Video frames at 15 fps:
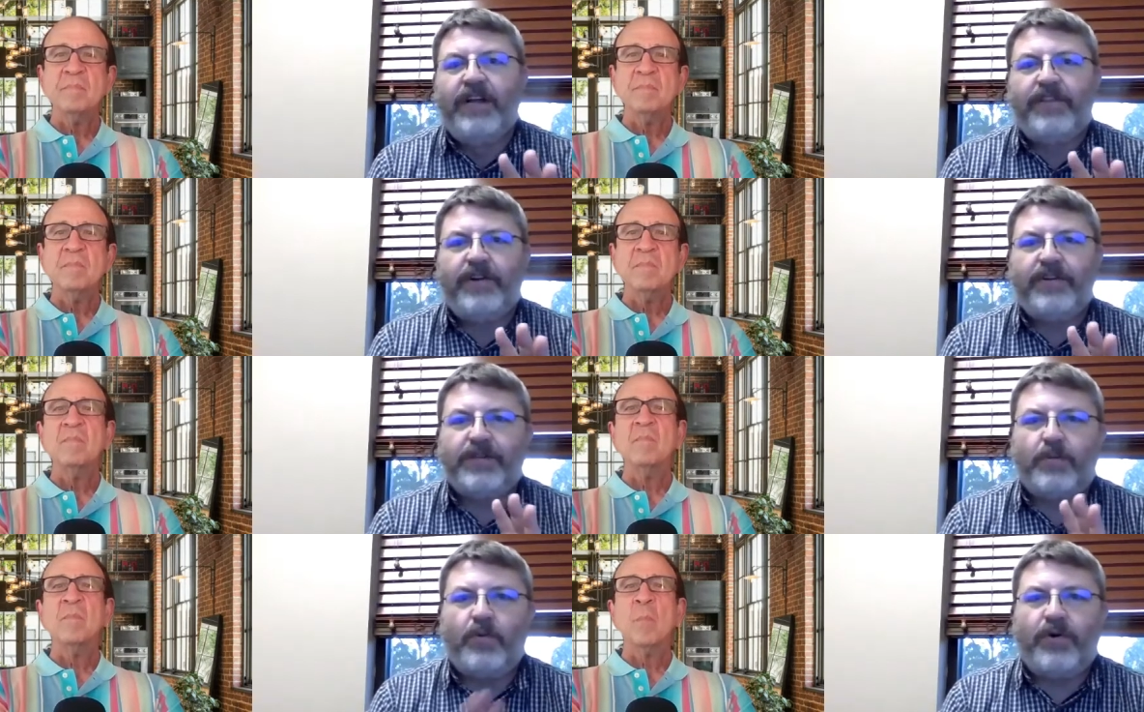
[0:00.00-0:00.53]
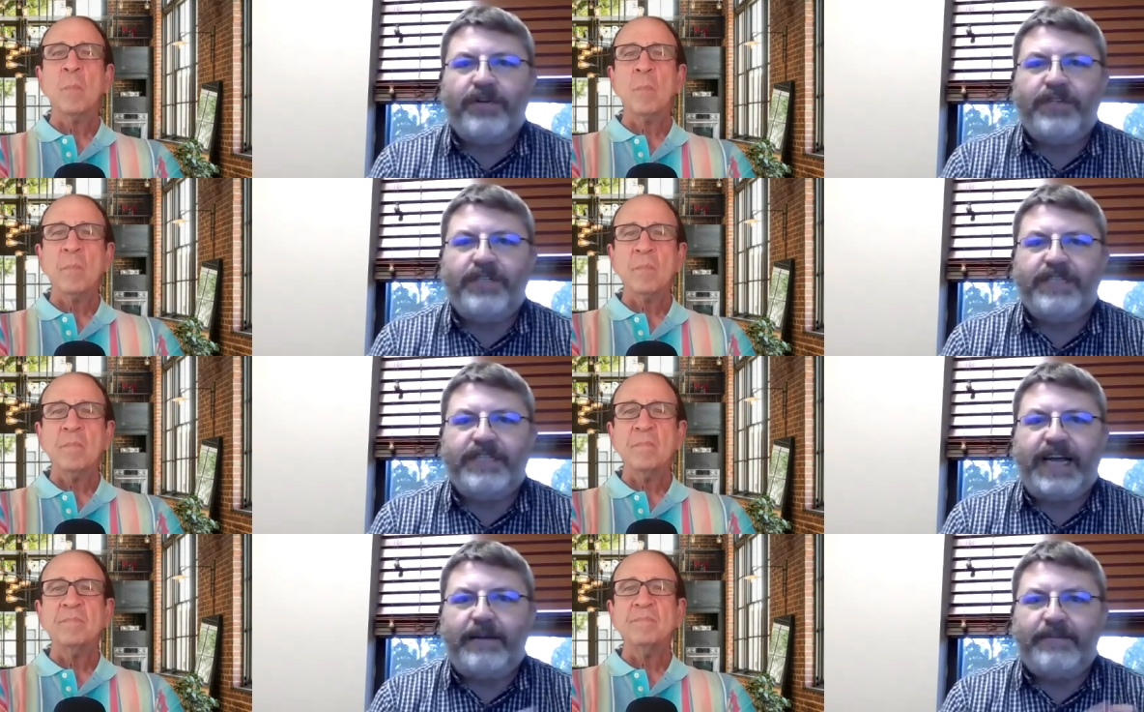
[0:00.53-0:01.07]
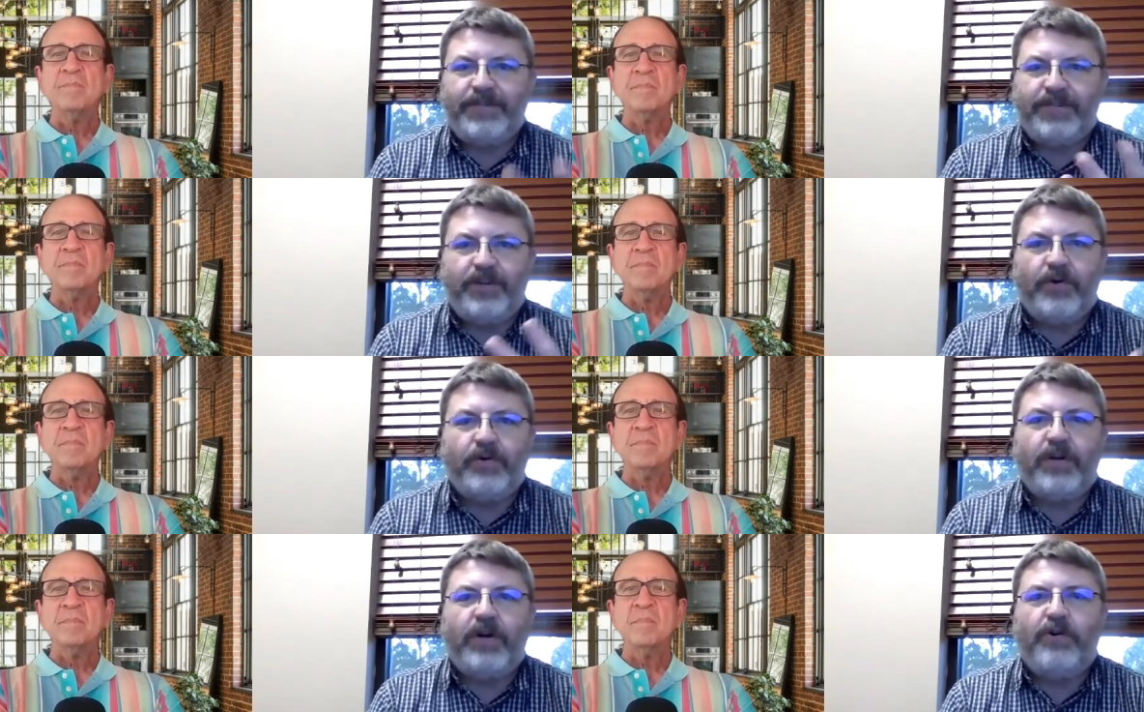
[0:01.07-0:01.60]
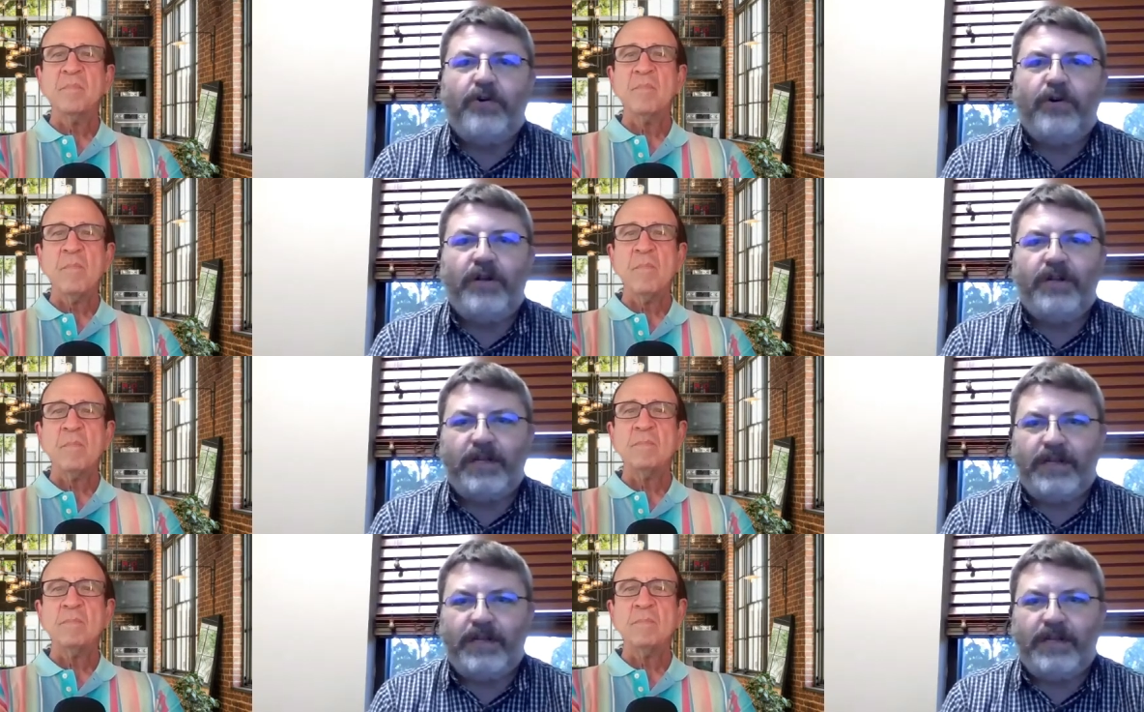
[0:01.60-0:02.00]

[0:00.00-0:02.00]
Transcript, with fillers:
Speaker 1: There's a warranty tab to go co.